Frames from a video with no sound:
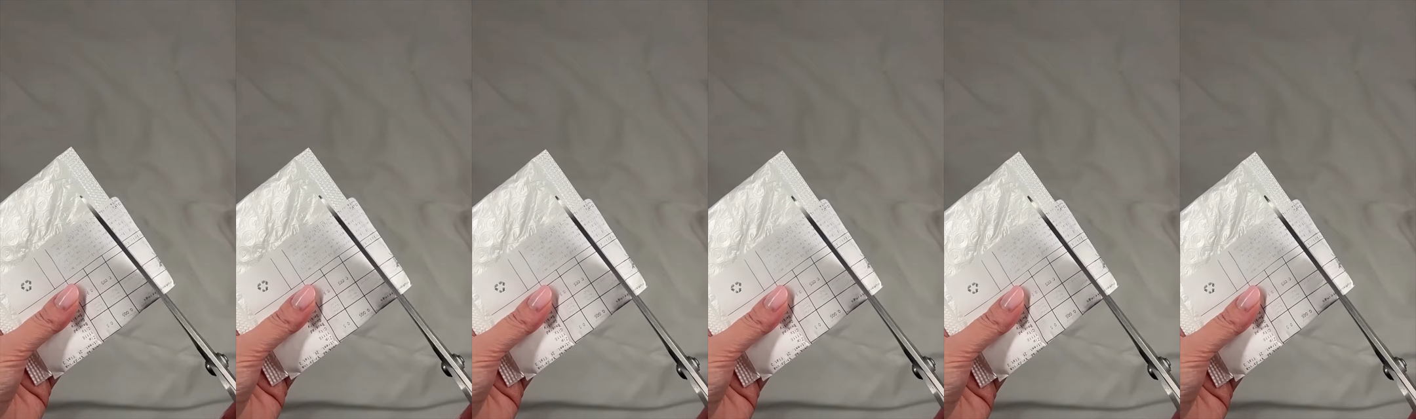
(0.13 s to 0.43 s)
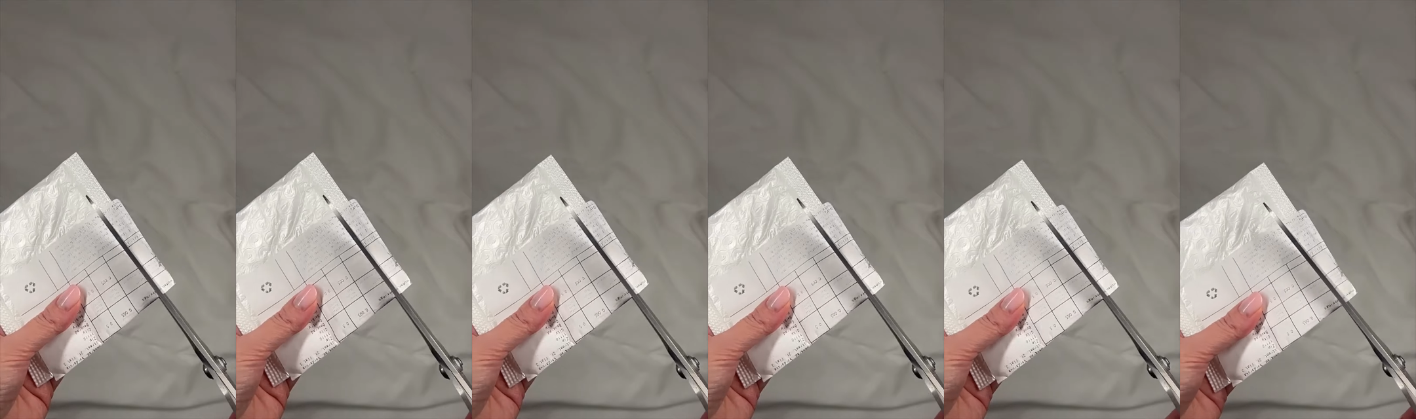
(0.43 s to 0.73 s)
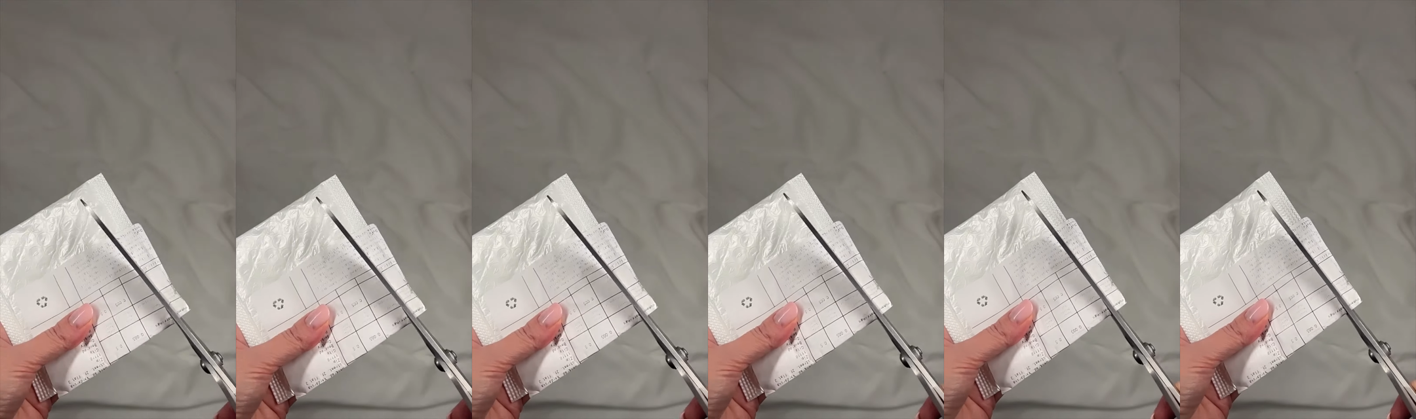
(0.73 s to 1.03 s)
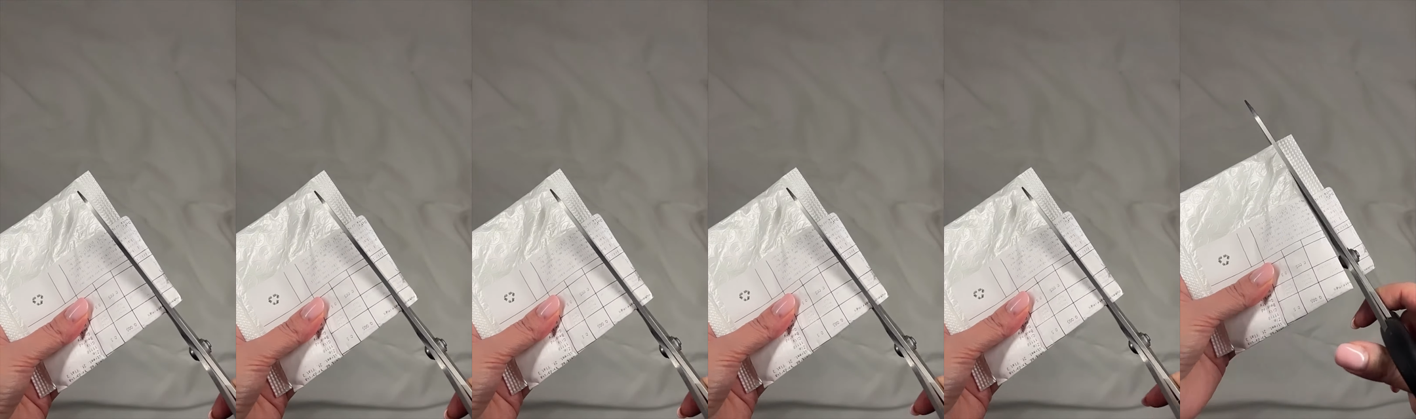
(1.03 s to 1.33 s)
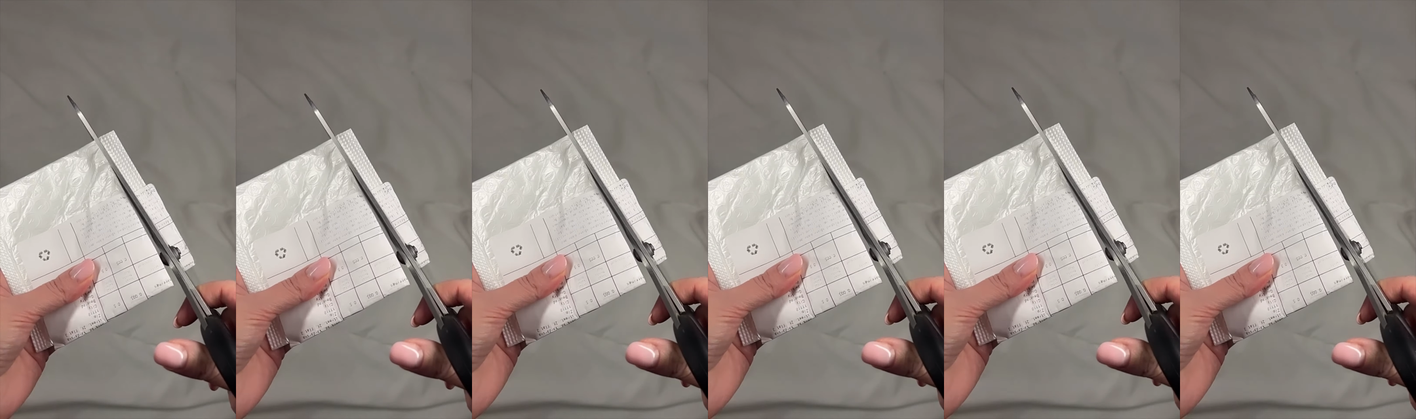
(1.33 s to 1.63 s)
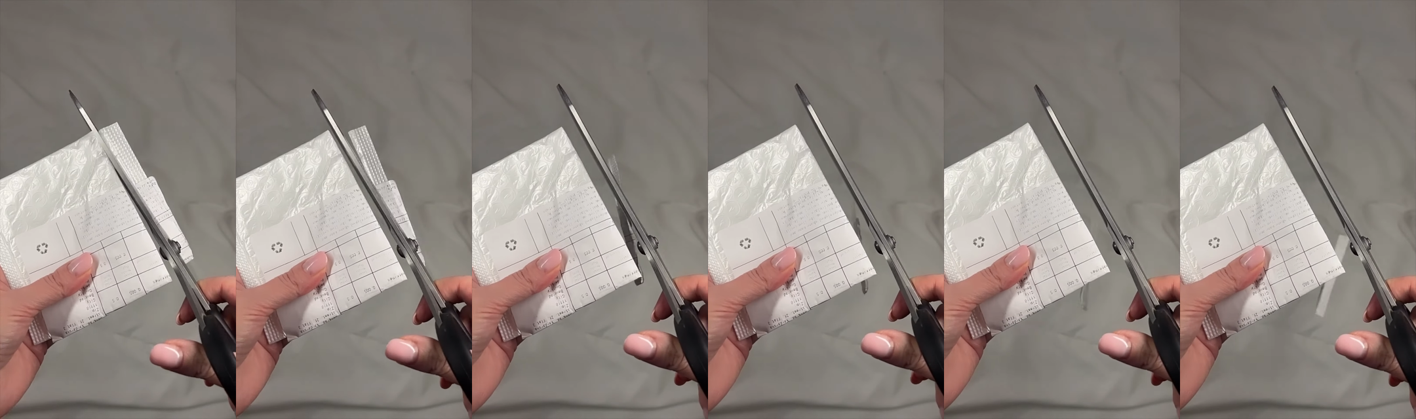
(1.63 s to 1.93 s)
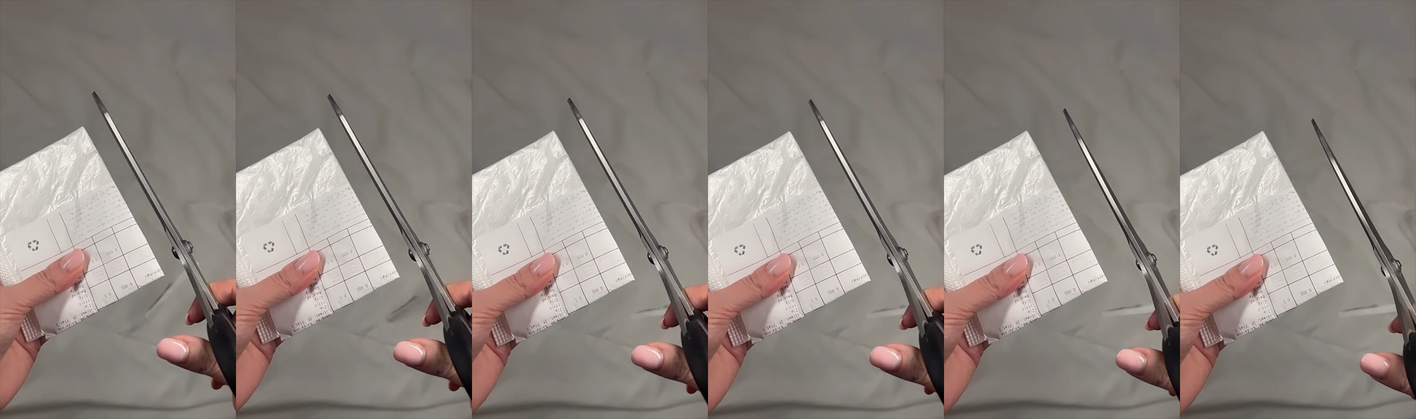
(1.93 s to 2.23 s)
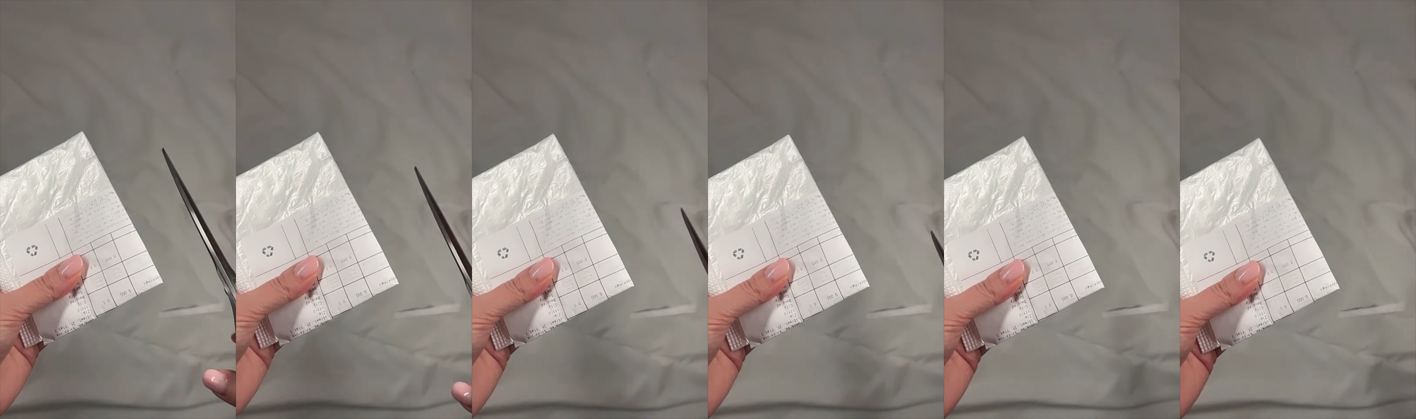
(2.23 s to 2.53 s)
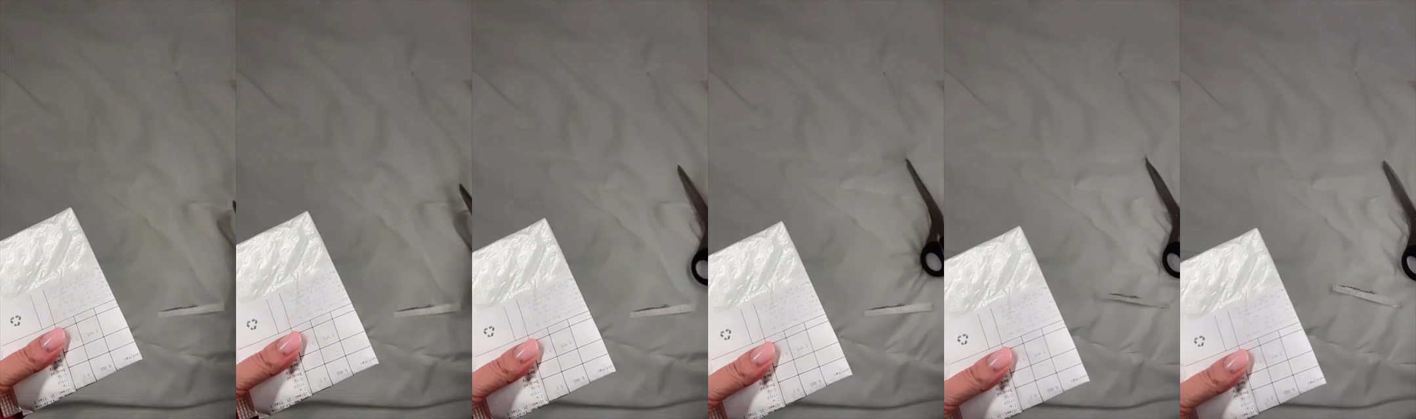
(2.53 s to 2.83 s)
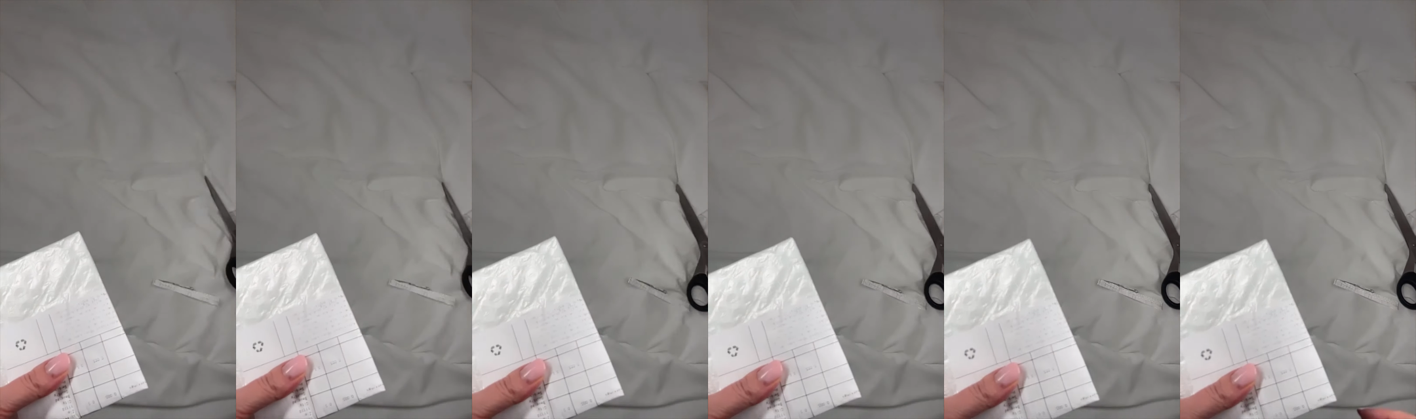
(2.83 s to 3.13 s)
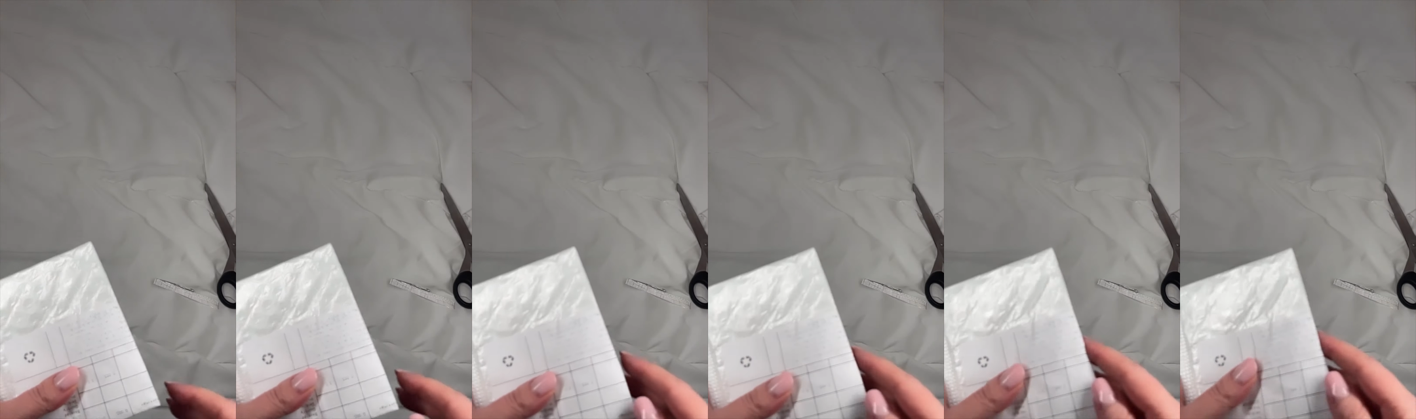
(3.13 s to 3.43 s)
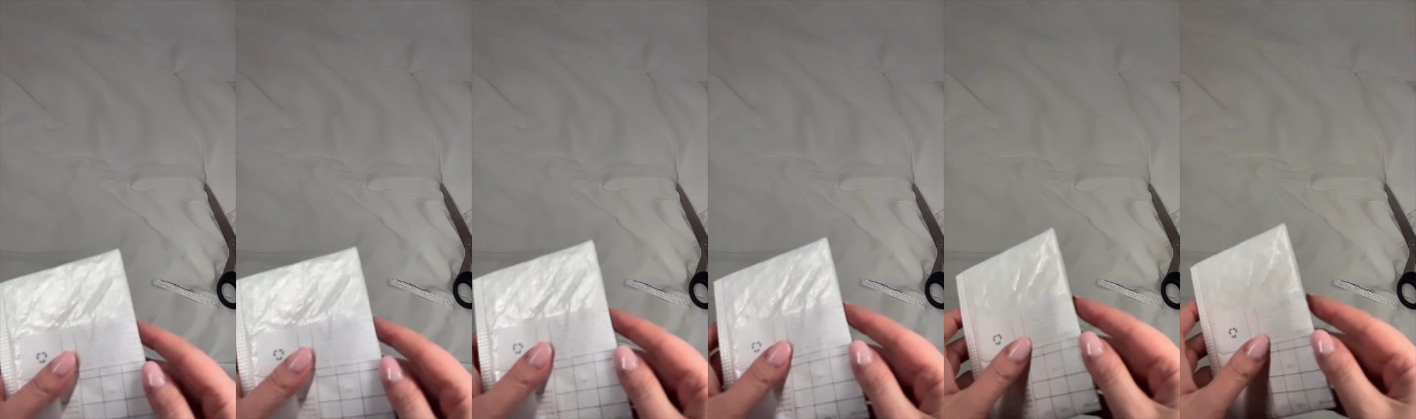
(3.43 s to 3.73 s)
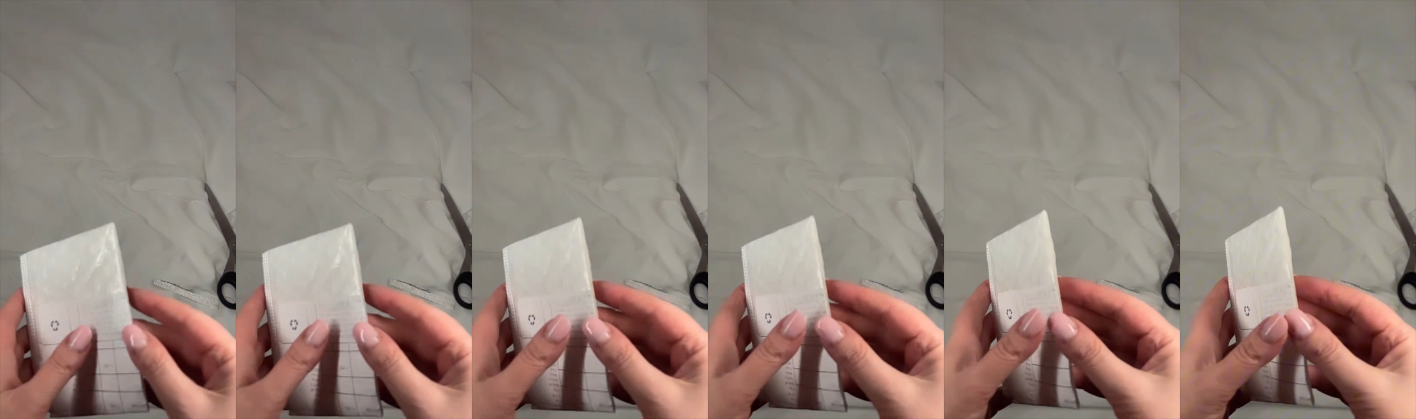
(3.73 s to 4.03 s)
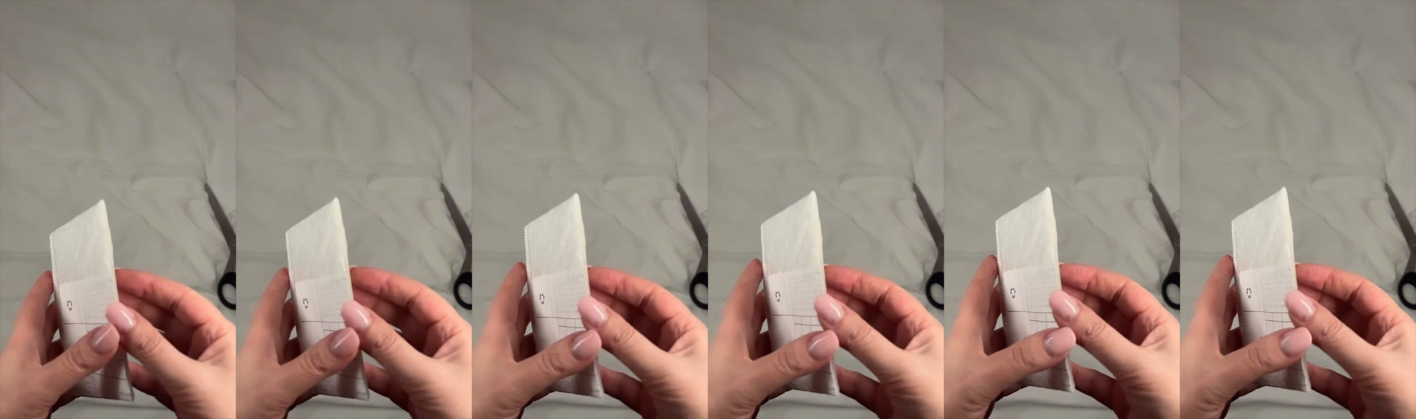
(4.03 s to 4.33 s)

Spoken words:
No face is visible, so there are no lips to read.